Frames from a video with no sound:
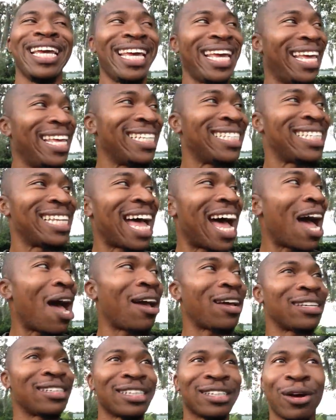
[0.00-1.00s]
is
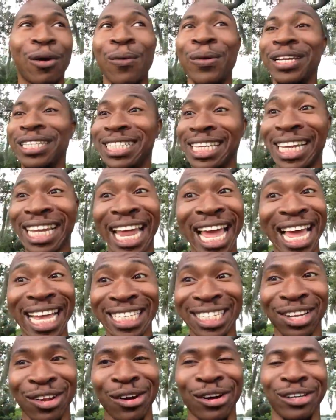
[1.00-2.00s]
not going to
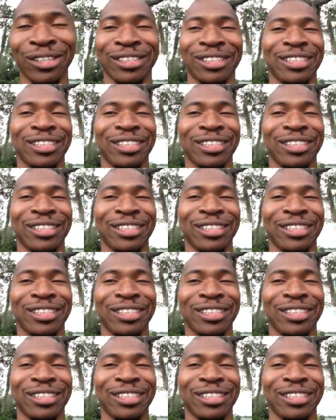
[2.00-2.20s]
last long.